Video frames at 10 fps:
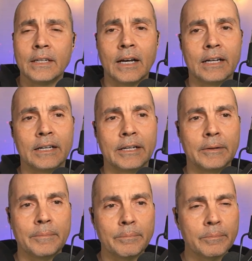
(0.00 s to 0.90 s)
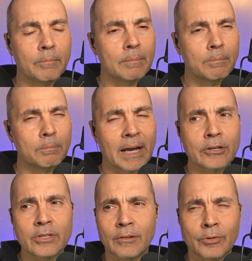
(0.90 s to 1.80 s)

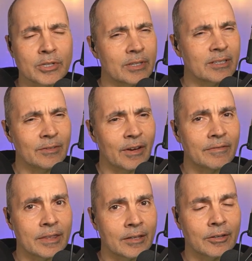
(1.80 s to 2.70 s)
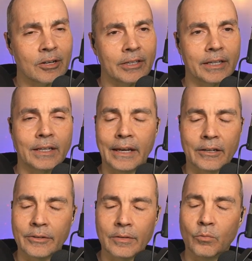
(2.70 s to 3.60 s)
Microsoft 365, I think they're calling it
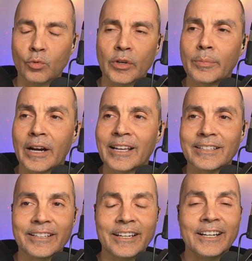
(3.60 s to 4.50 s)
now. They've rebranded.